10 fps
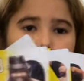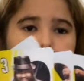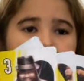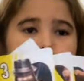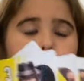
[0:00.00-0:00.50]

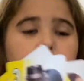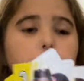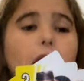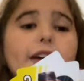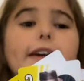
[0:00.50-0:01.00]
That's Bray
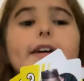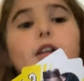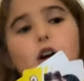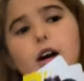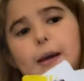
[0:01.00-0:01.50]
Wyatt and
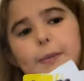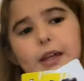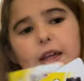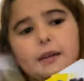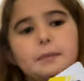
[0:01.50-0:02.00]

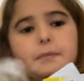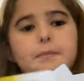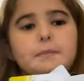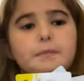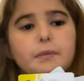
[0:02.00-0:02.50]
RIP.
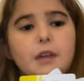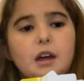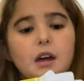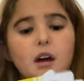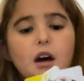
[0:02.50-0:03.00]

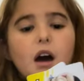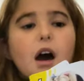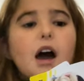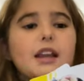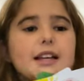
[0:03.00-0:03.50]

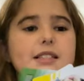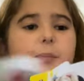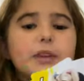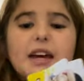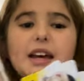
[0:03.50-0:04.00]
Alexa
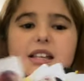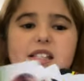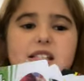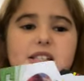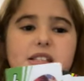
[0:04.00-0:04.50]

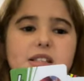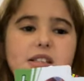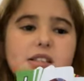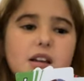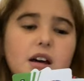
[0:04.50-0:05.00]

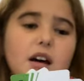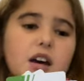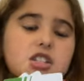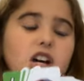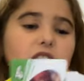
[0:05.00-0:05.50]
Bliss,
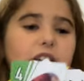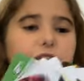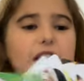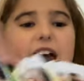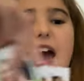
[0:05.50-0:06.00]
uh, Charlotte
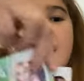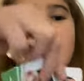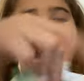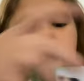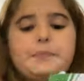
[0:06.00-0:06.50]
Flair,